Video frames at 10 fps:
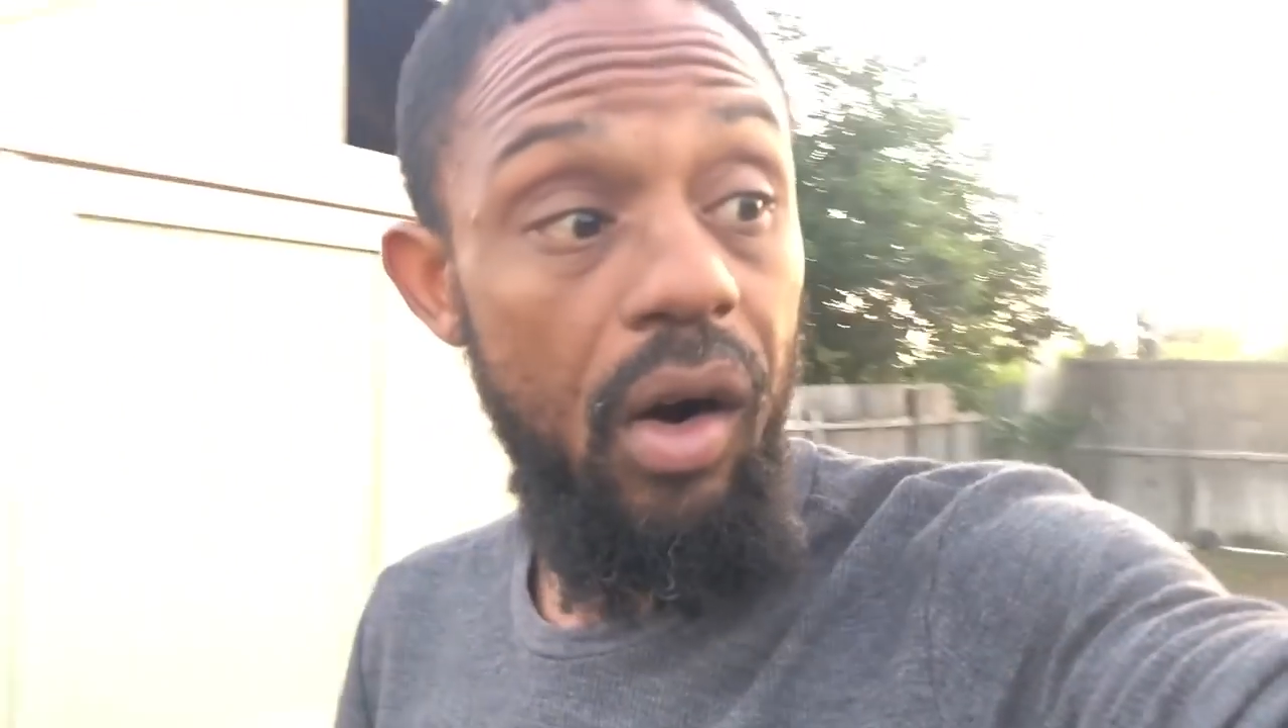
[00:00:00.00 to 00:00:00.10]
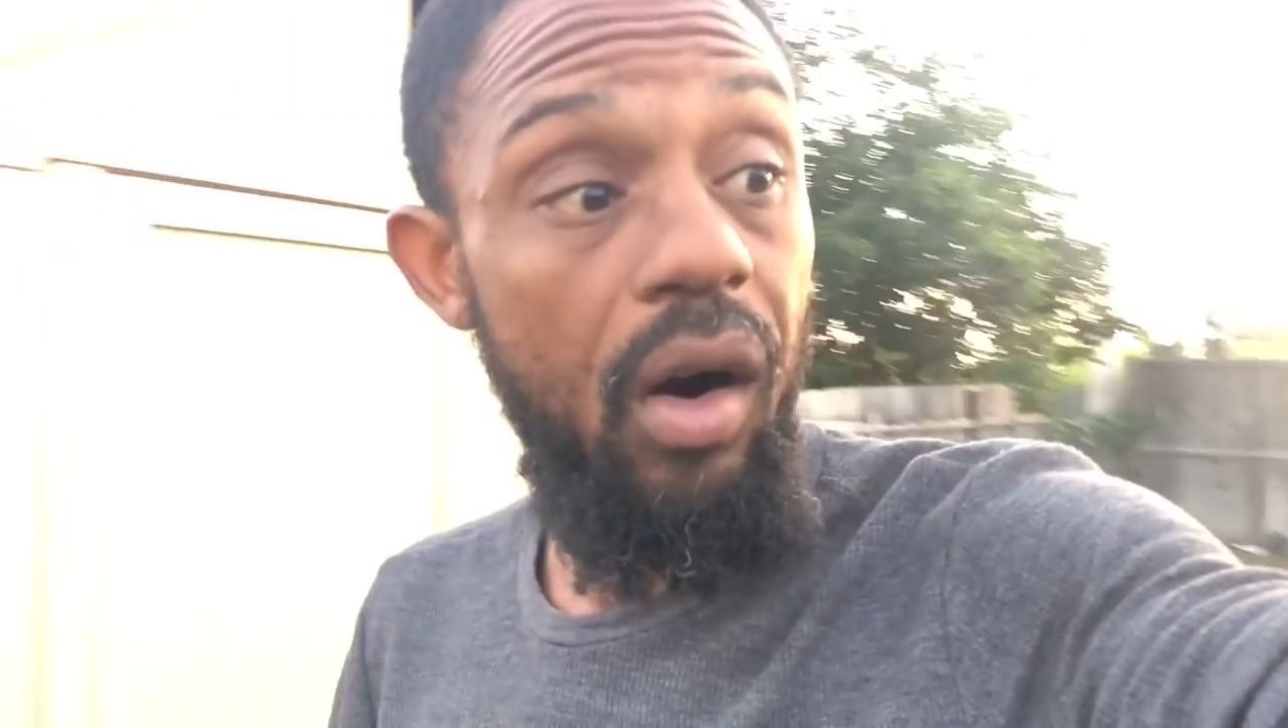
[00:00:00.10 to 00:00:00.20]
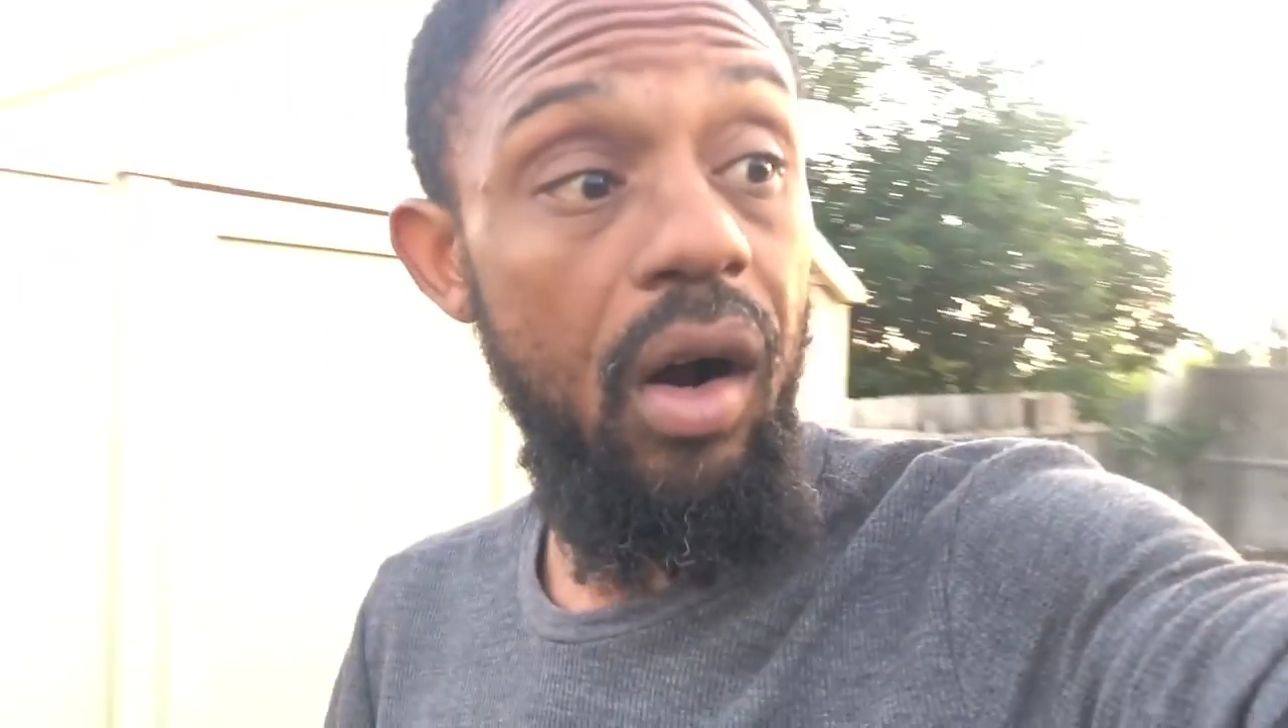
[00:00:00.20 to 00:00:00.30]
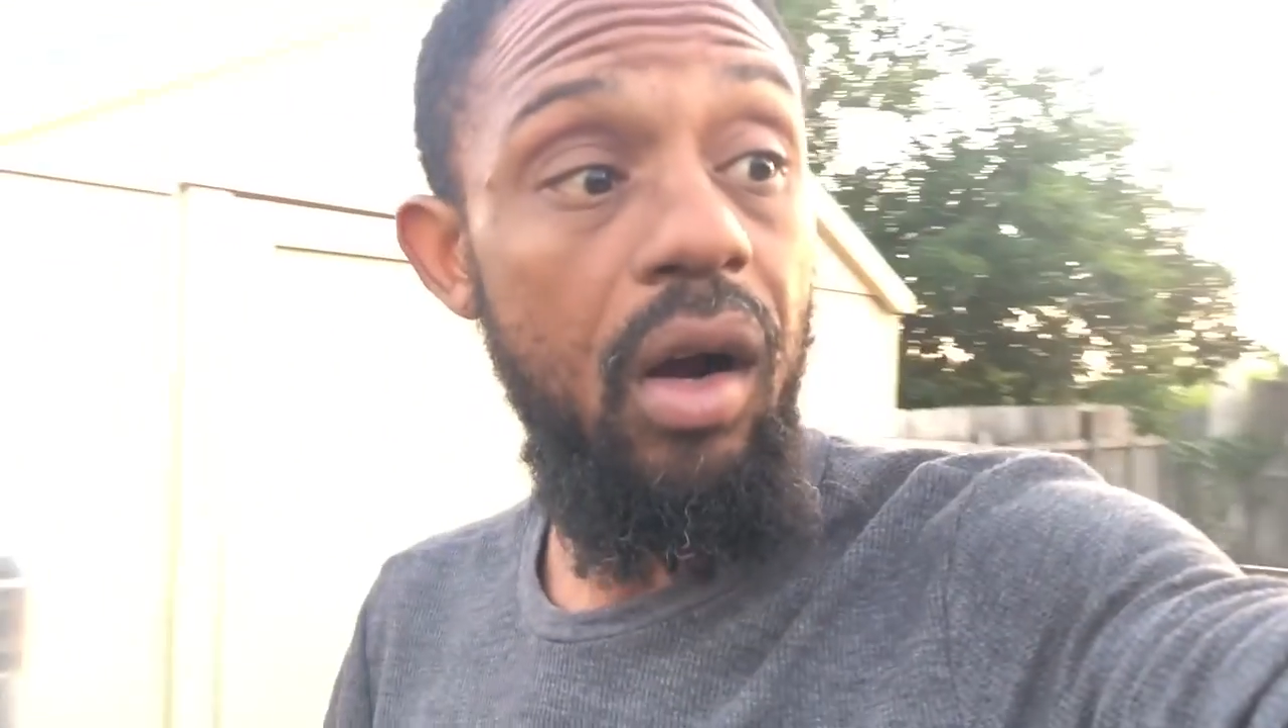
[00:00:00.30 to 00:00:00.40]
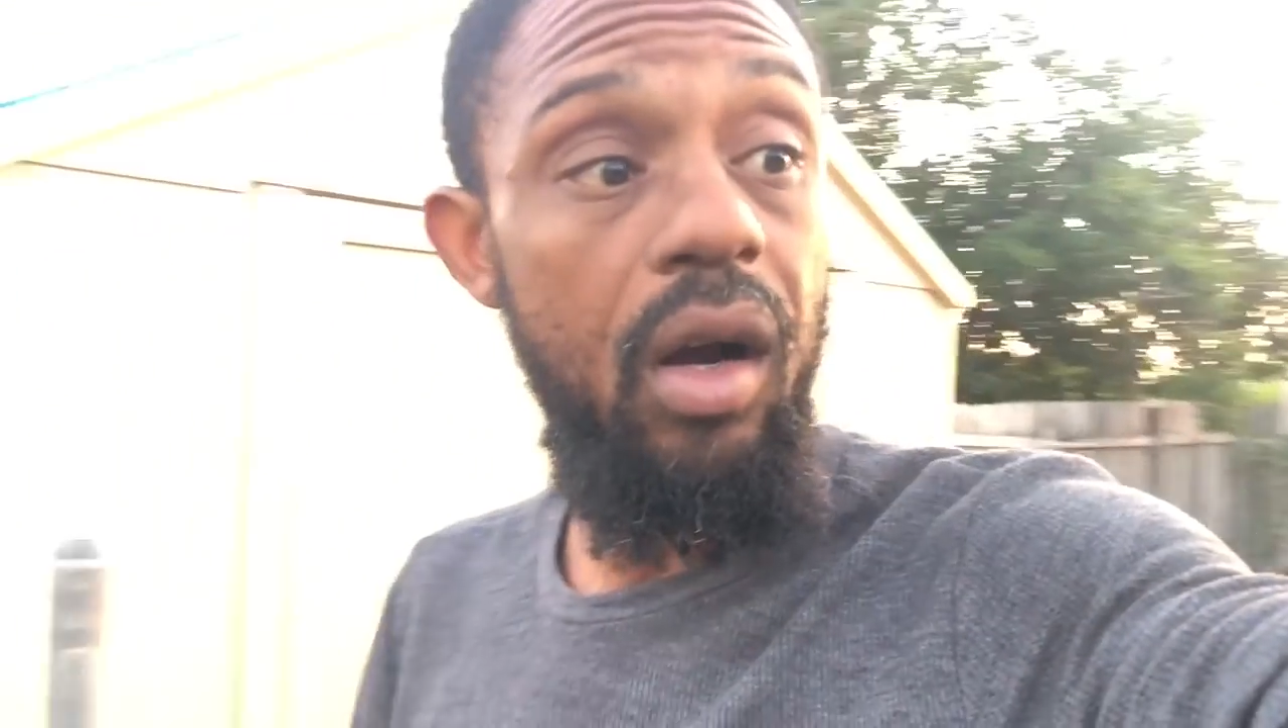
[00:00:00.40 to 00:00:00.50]

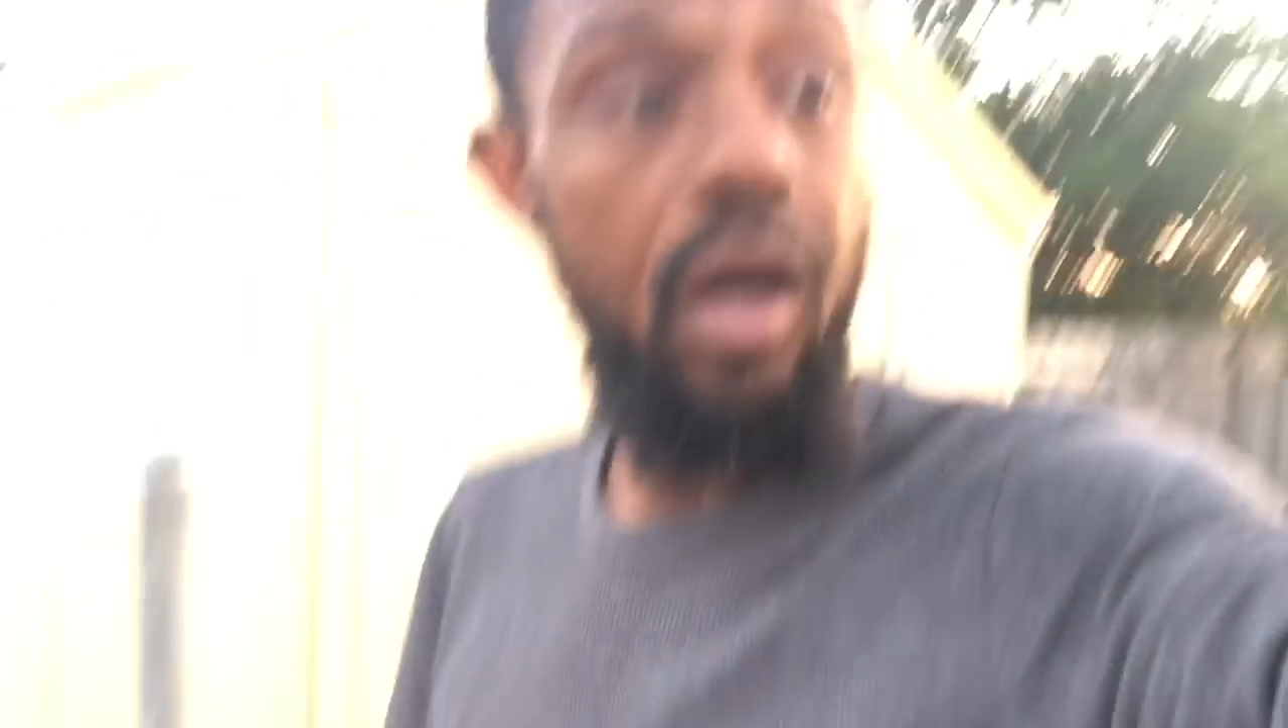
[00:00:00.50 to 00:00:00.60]
are